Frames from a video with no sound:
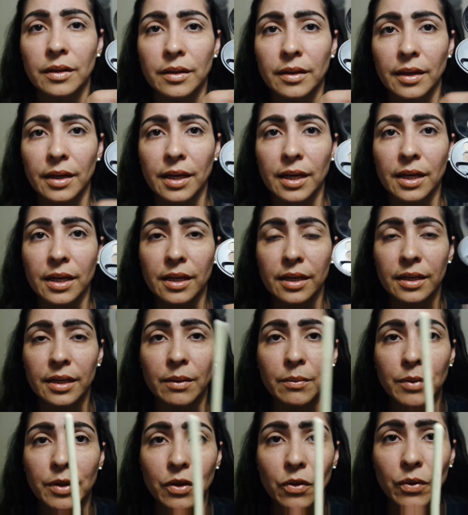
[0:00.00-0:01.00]
Okay,
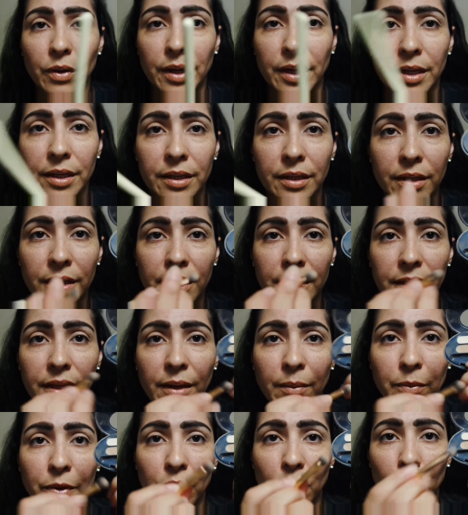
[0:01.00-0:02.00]
I'm going to go ahead and then
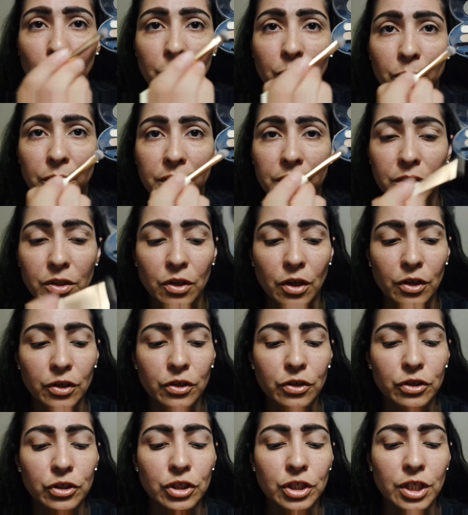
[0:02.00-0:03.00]
I'm going to go in with the
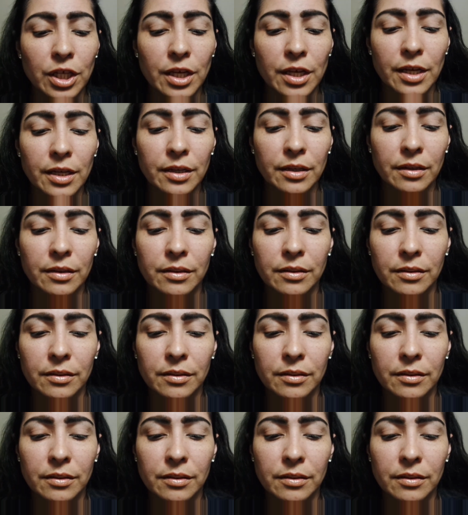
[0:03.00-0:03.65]
darker shade.